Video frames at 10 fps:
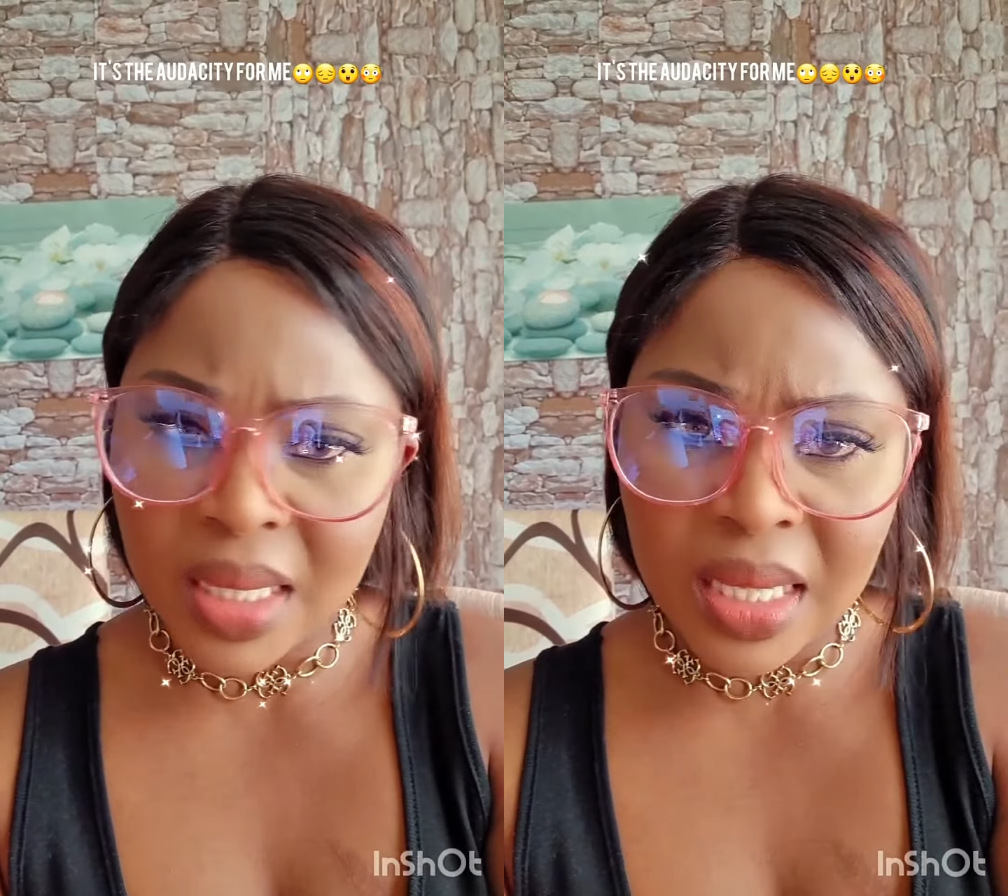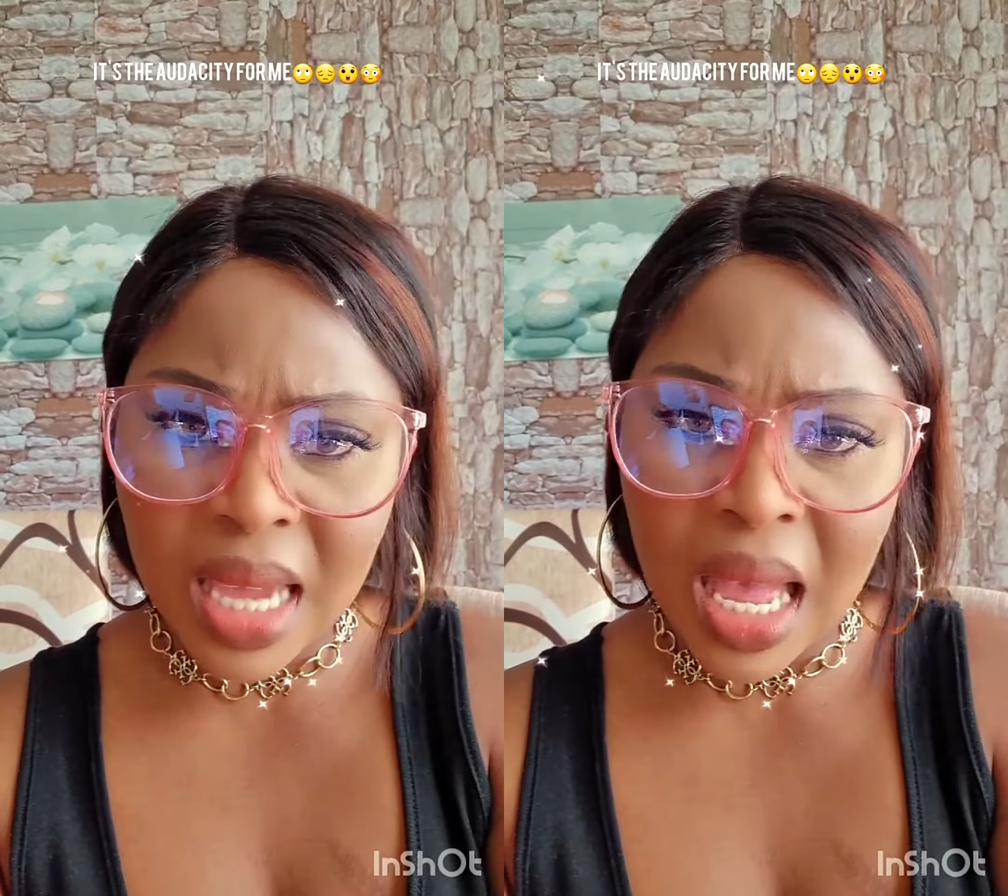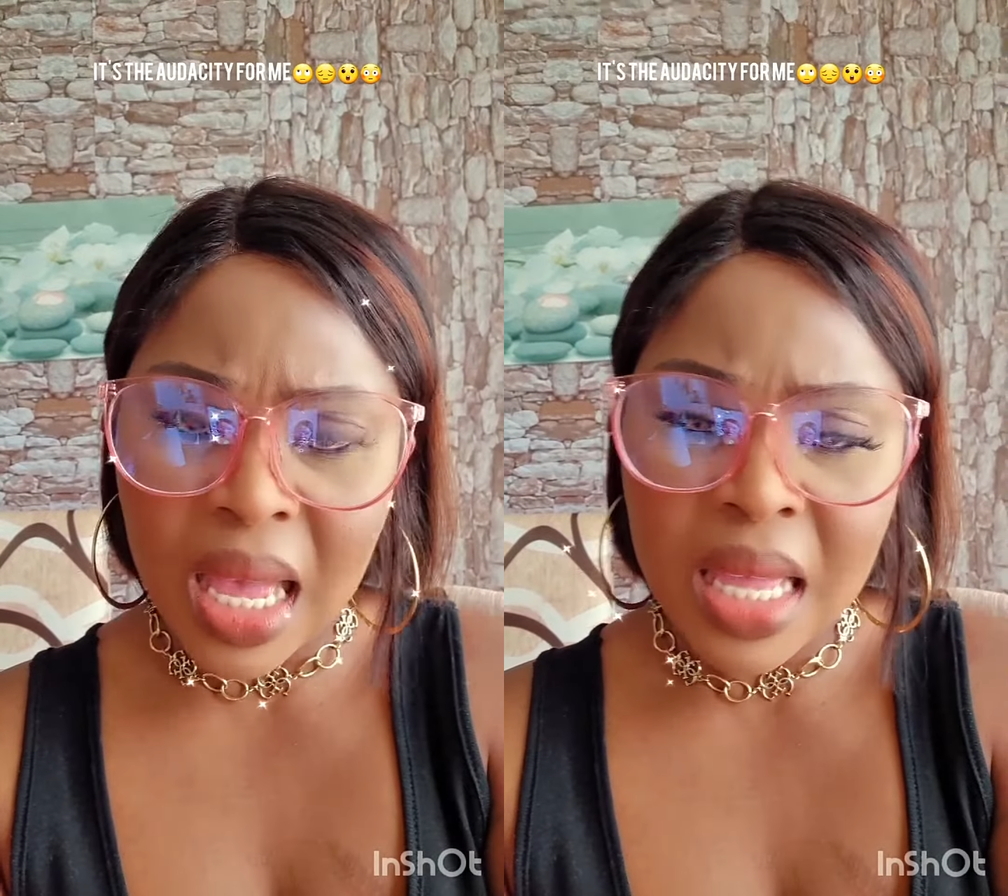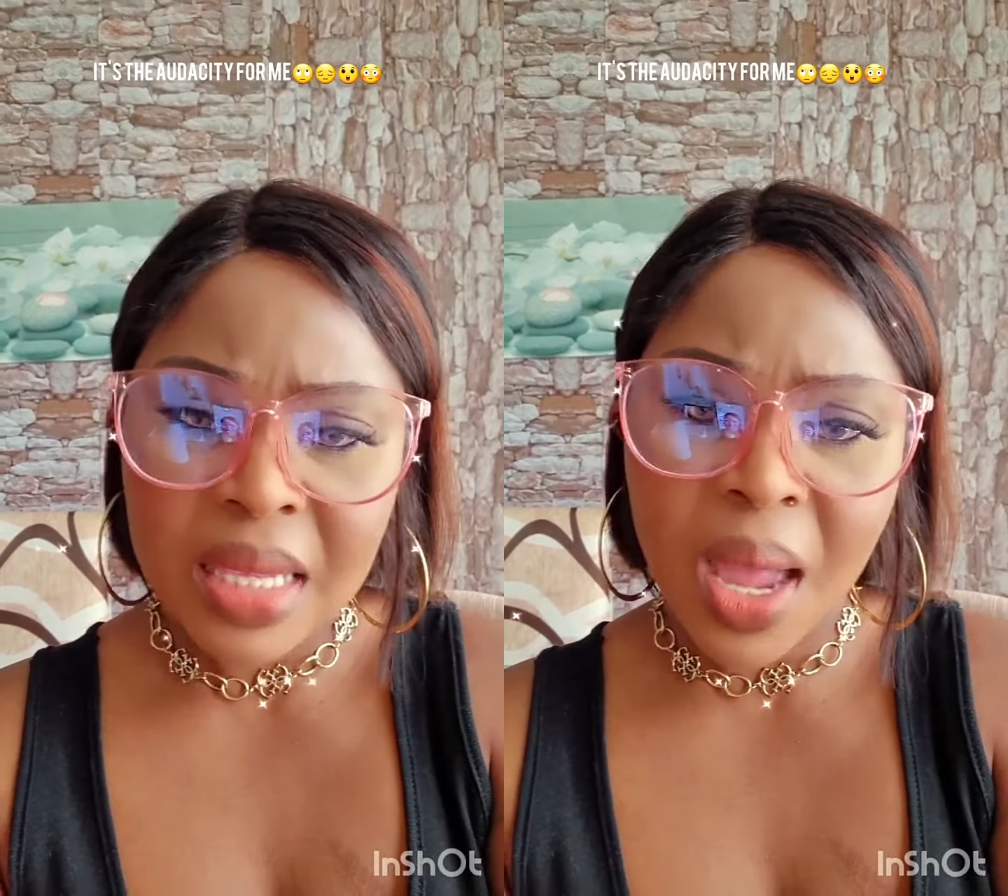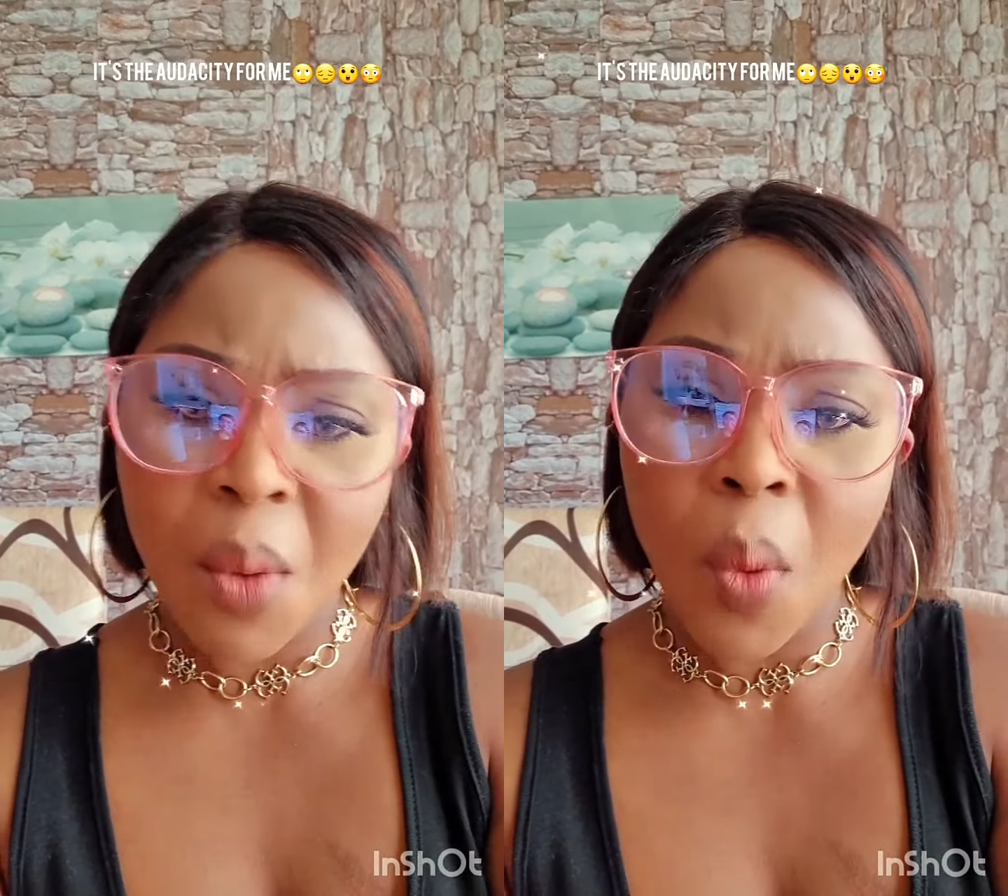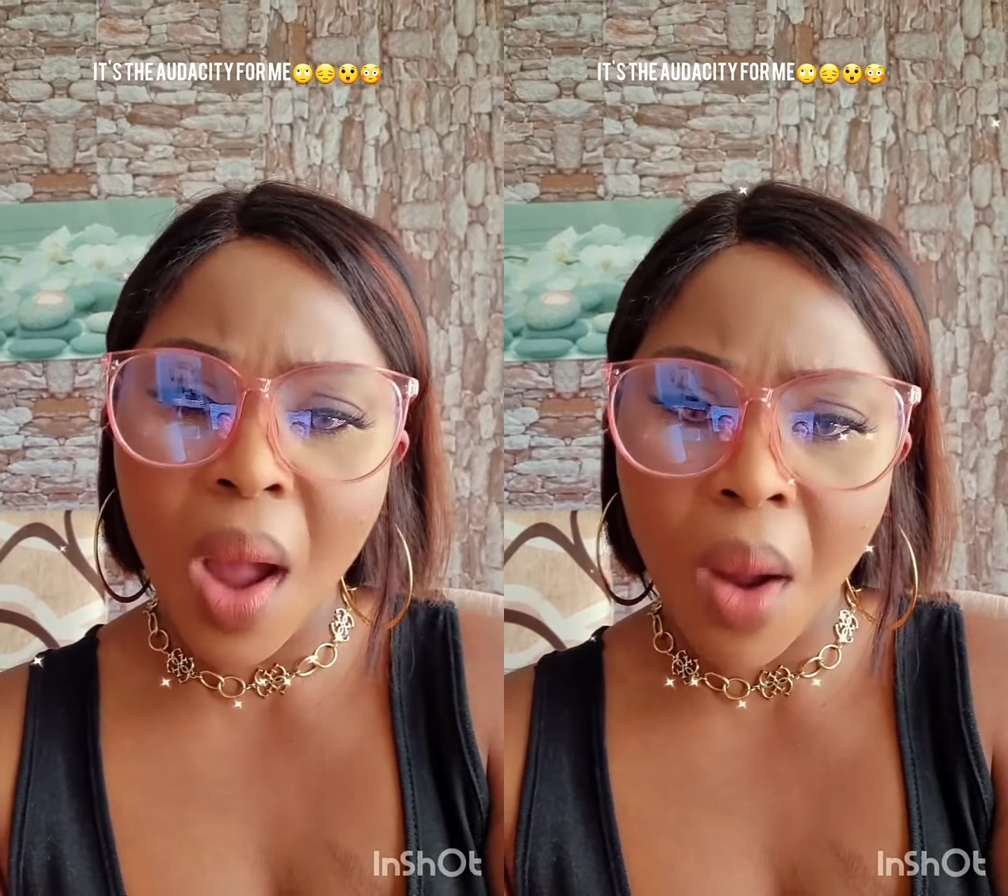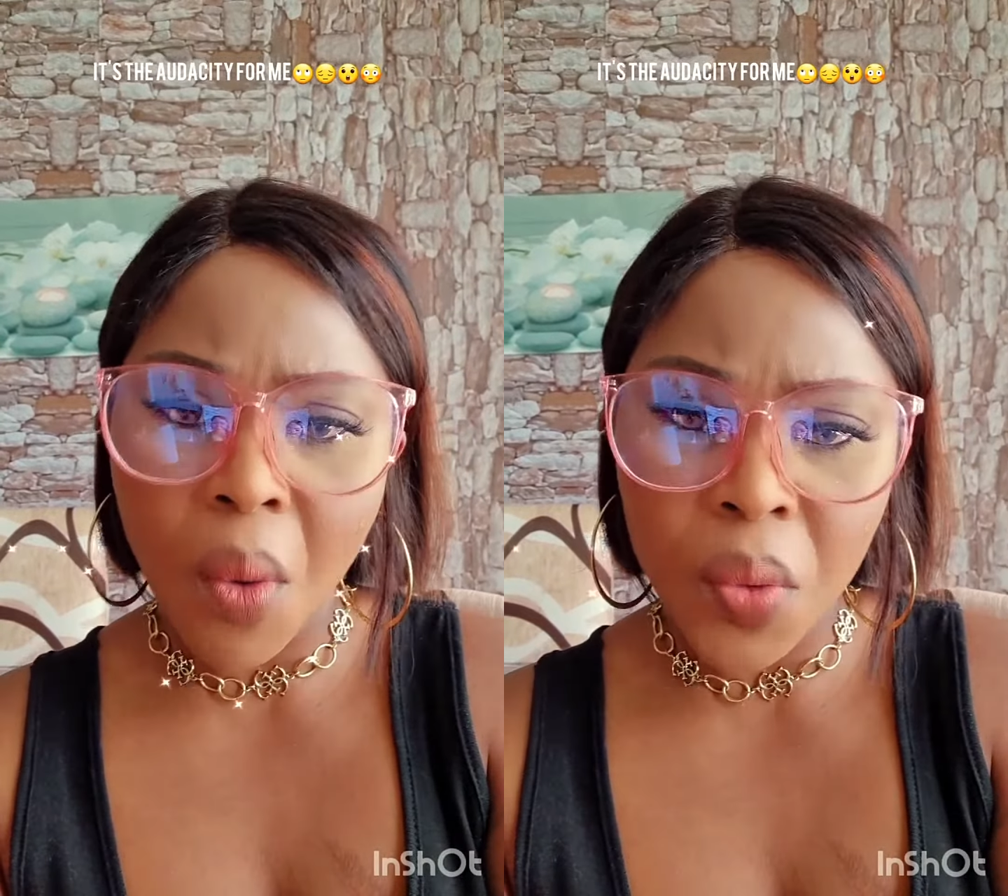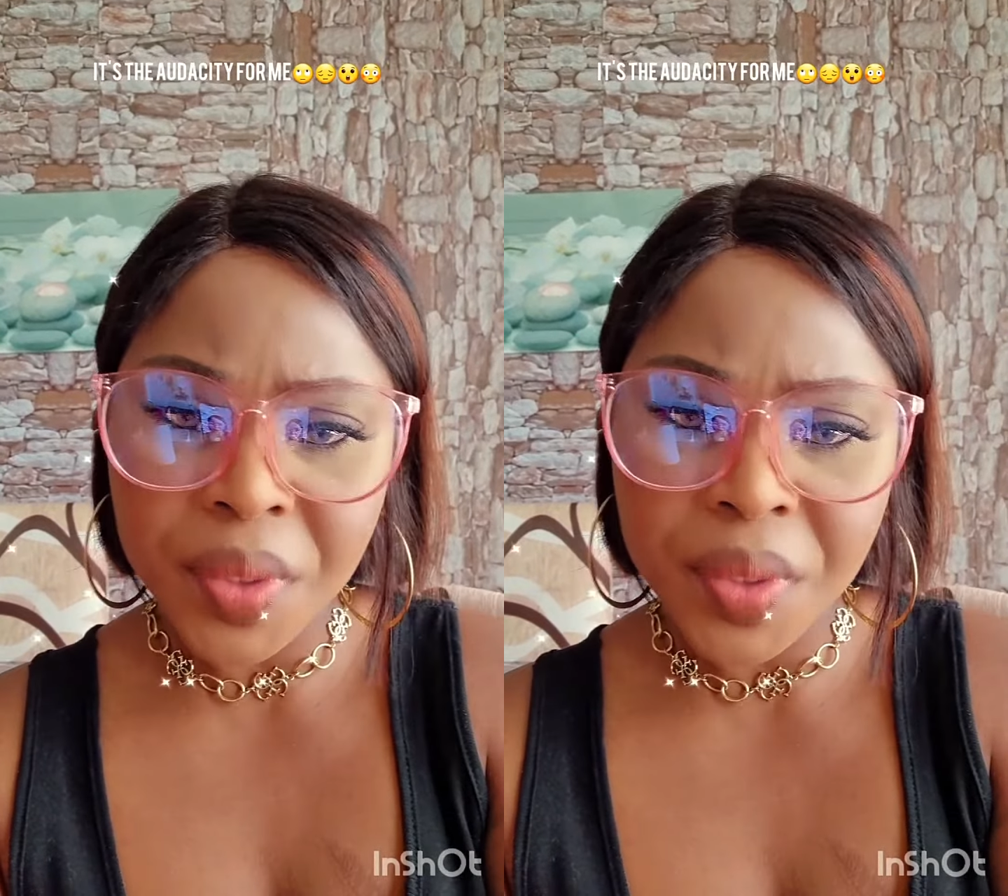Say, ah, now wow,